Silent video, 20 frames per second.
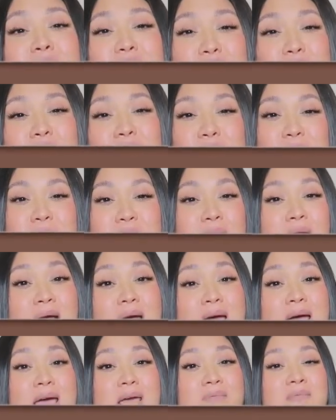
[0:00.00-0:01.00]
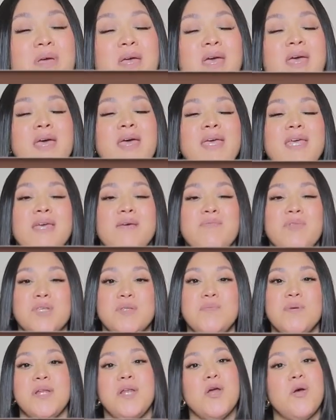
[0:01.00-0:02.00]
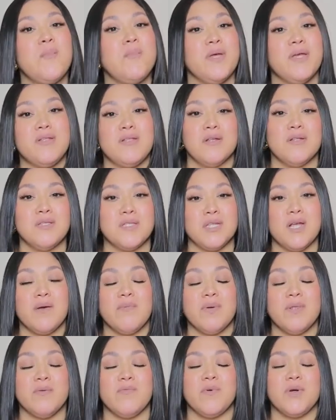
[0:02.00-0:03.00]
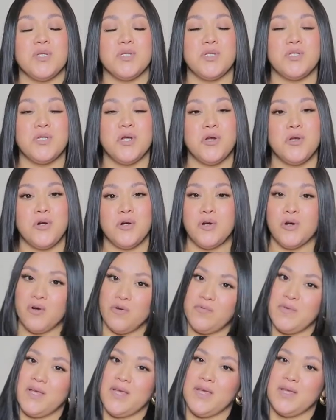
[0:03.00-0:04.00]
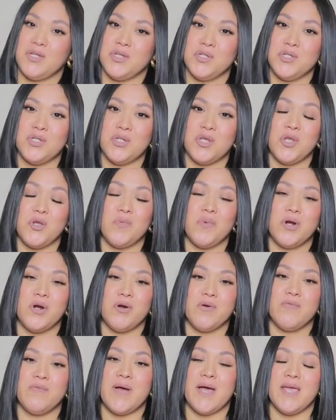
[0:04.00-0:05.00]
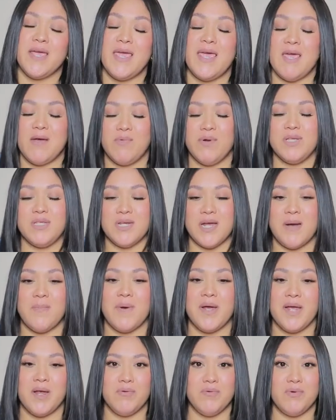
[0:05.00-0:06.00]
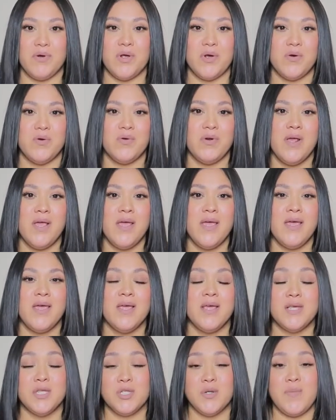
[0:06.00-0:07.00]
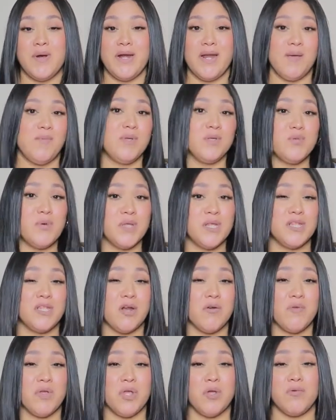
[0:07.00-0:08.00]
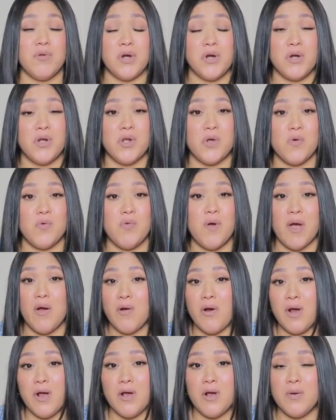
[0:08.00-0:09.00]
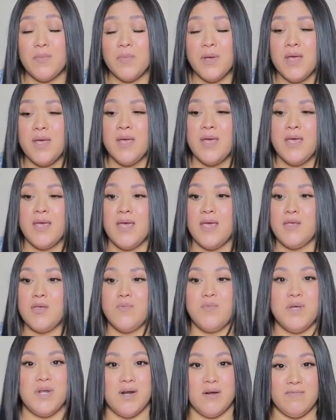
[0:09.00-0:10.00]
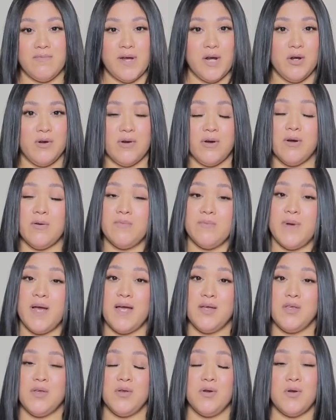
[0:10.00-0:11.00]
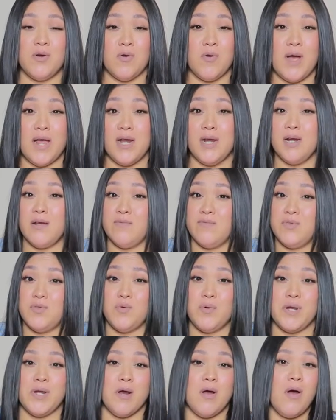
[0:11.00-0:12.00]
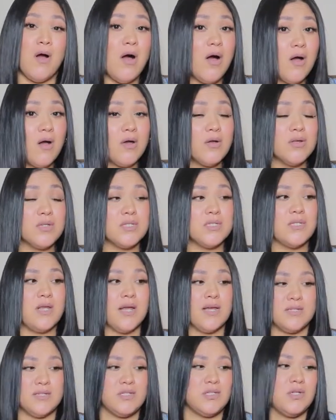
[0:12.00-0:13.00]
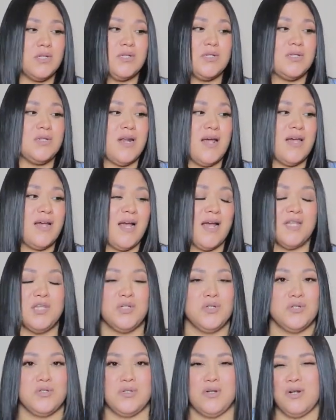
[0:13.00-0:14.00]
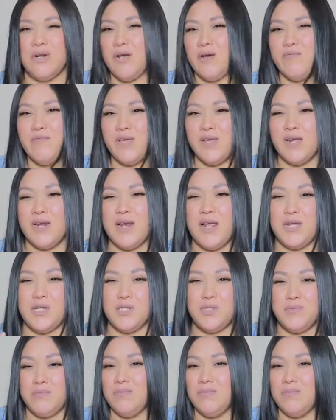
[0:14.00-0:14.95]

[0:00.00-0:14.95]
to subscribe, give this video a big thumbs up, and don't forget to turn your notifications so you'll be notified every time I upload. So my name is Wendy Durbin. If you're new, welcome. If you've been a follower of mine, you know I love doing hauls. That's just like, I just love it. Like,